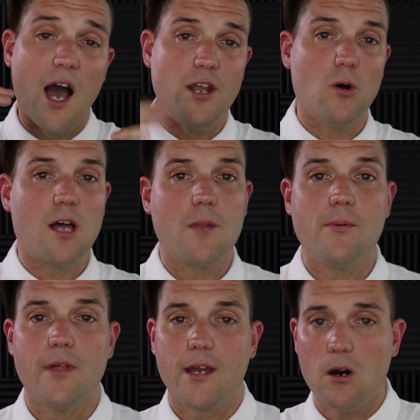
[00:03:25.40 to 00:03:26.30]
I know a lot of
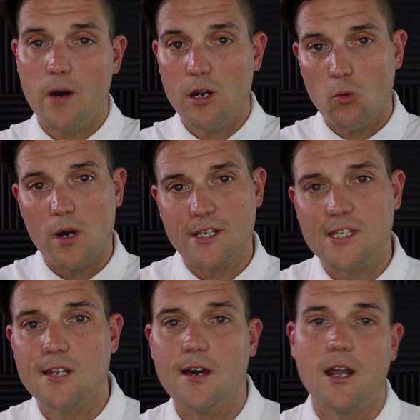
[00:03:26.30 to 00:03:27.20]
people like, oh, I don't want to
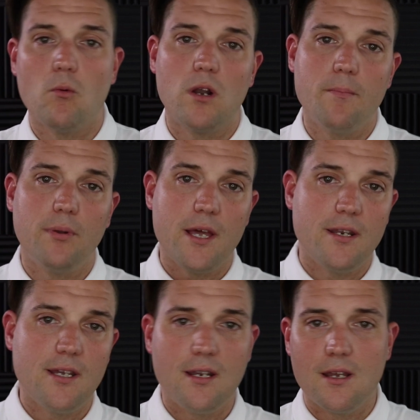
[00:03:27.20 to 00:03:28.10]
stand out. I want to
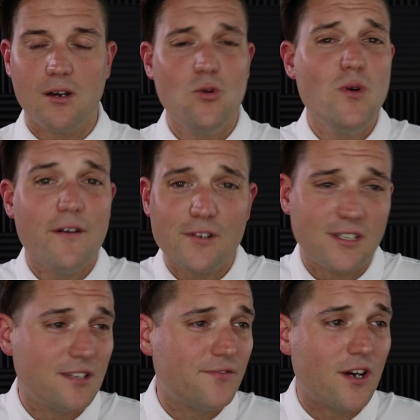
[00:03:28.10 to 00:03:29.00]
blend in. Whoever
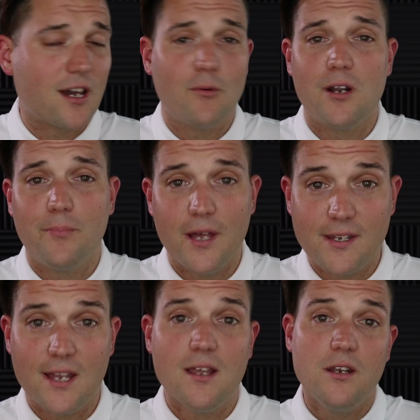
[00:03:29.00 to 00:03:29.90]
says fuck, I want to
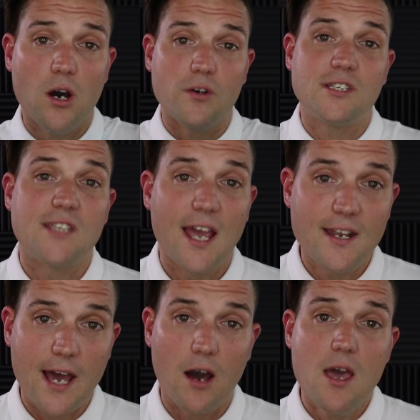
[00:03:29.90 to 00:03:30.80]
blend in. No,
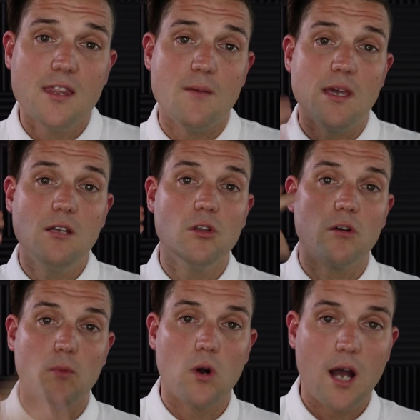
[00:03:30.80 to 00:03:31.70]
stand out. They make you
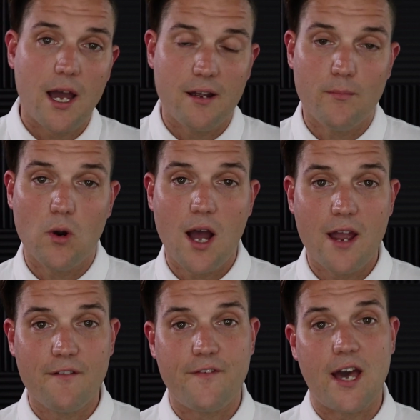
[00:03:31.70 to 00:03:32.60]
look more higher, more
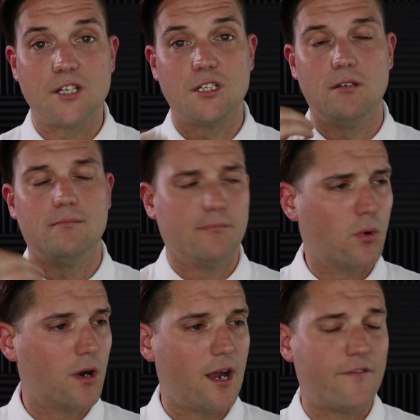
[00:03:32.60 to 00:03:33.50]
higher fashion,
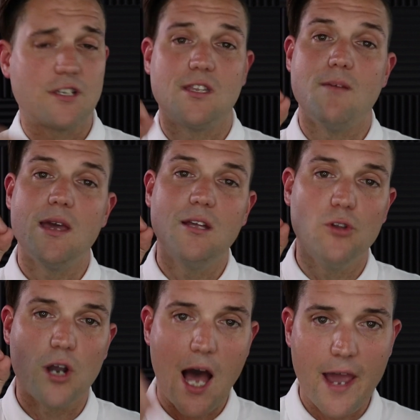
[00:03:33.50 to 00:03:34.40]
more higher fashion. They make
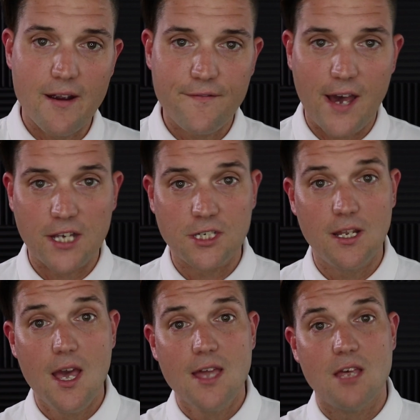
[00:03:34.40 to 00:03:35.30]
you look higher
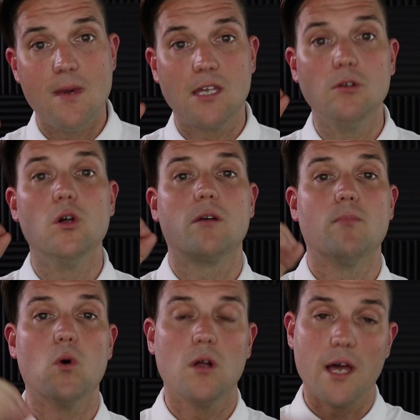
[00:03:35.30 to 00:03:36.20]
fashion. They make you look
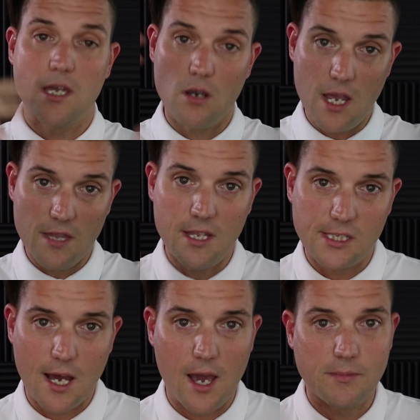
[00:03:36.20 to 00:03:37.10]
more like you're in the
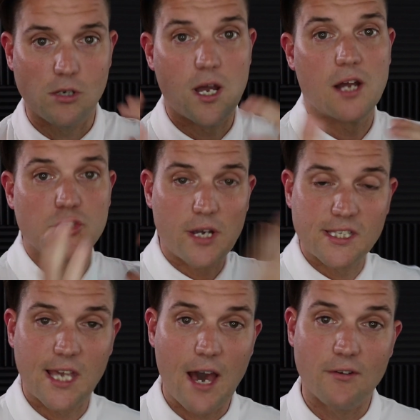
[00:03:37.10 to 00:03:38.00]
times. You're not
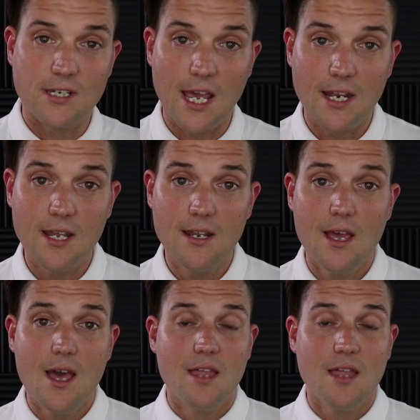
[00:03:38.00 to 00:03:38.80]
dressing outdated.